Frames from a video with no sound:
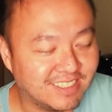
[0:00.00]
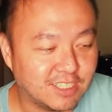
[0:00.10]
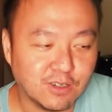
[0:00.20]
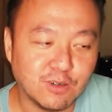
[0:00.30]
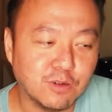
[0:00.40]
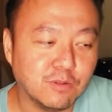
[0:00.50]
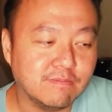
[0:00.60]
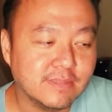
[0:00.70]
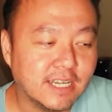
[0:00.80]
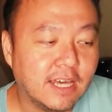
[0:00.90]

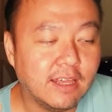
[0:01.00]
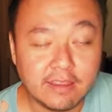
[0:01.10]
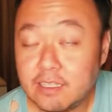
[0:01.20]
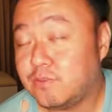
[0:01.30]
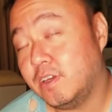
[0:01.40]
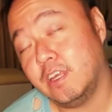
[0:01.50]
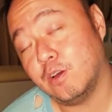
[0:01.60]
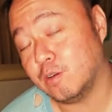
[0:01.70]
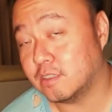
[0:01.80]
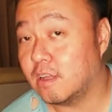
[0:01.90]
So this
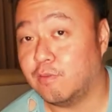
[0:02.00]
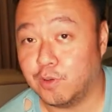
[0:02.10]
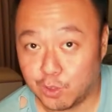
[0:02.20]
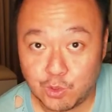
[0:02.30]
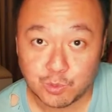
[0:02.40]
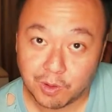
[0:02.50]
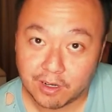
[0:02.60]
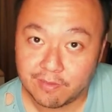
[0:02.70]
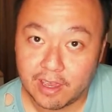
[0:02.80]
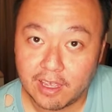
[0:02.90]
video is not for you,
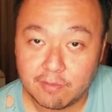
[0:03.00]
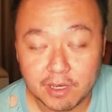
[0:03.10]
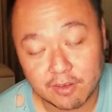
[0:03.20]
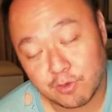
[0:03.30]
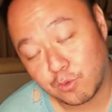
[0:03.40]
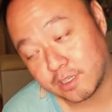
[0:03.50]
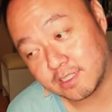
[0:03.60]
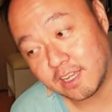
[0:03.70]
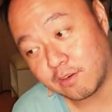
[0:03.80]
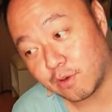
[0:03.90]
Spartan fan, but if you want to
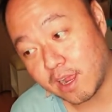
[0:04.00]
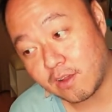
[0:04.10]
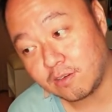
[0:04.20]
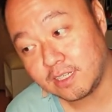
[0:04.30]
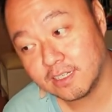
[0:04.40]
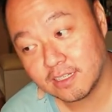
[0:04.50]
stick around,